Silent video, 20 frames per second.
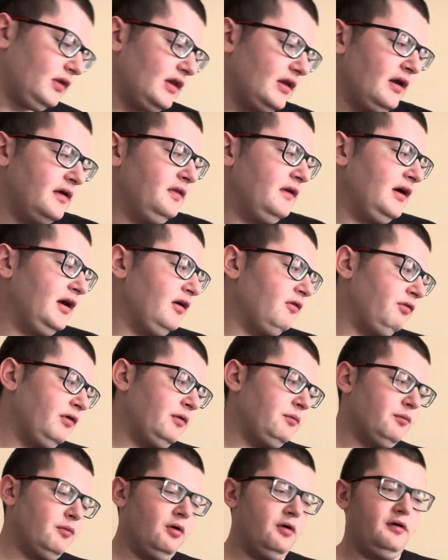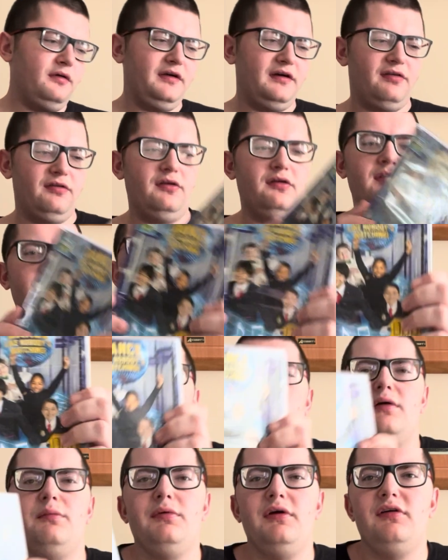And then I have one more like little episode
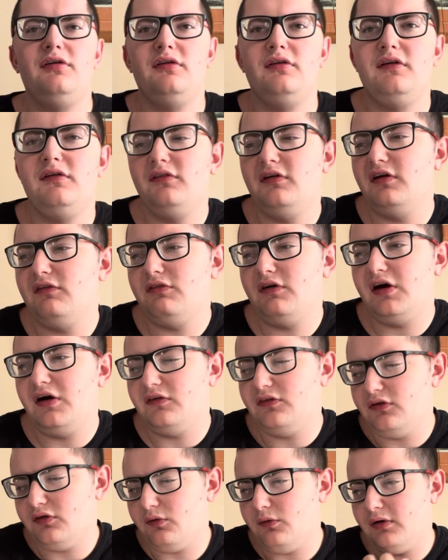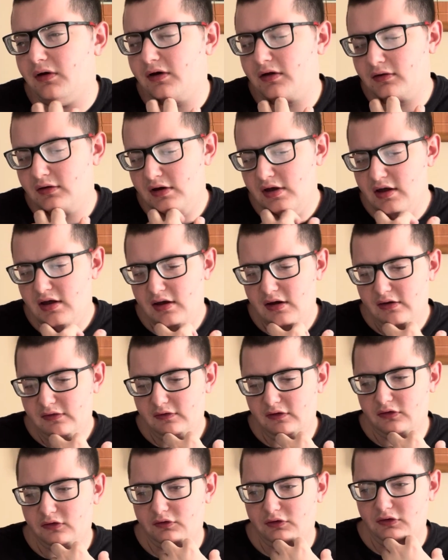compilation DVD of Odd Squad.
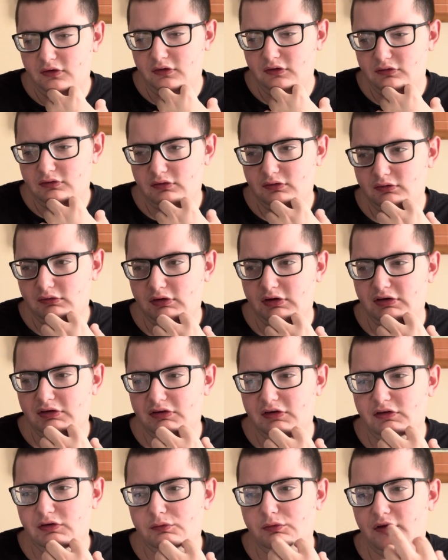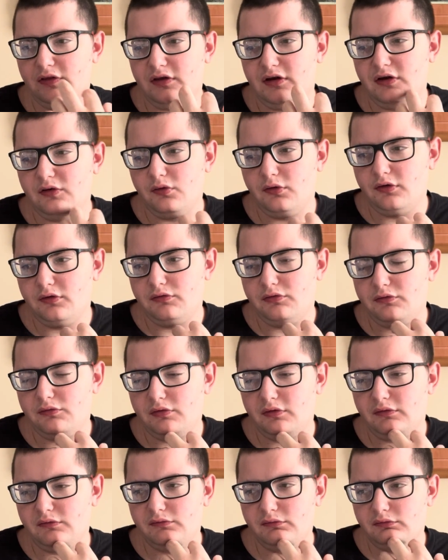This one is the other one that I ordered
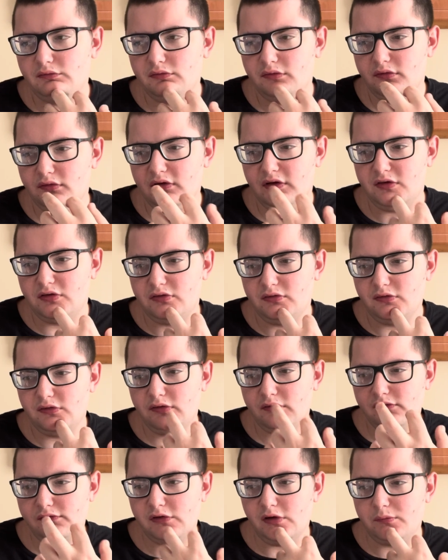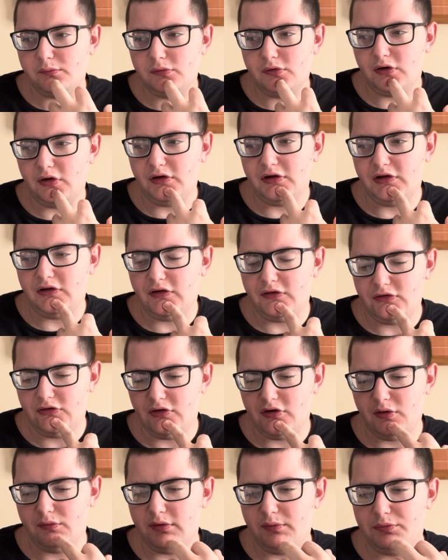from Target on
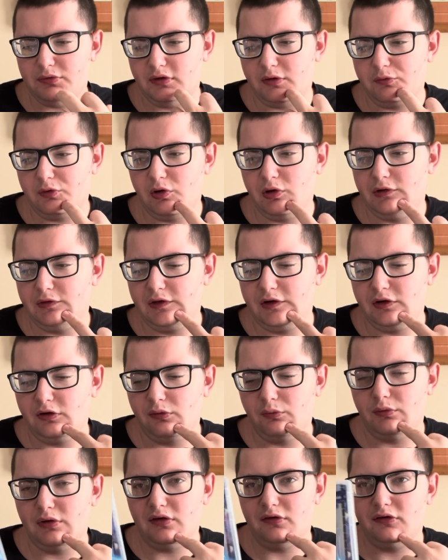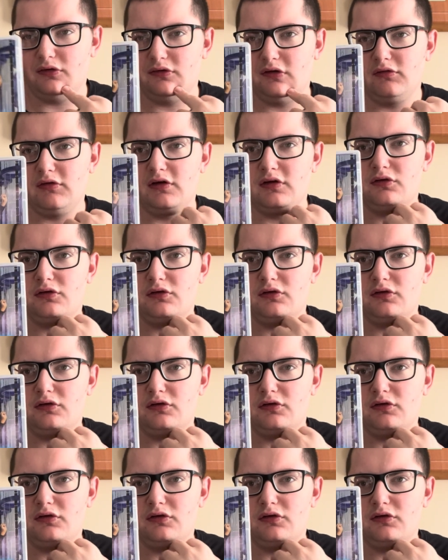Target website, and I ordered that new Wiggle Studio.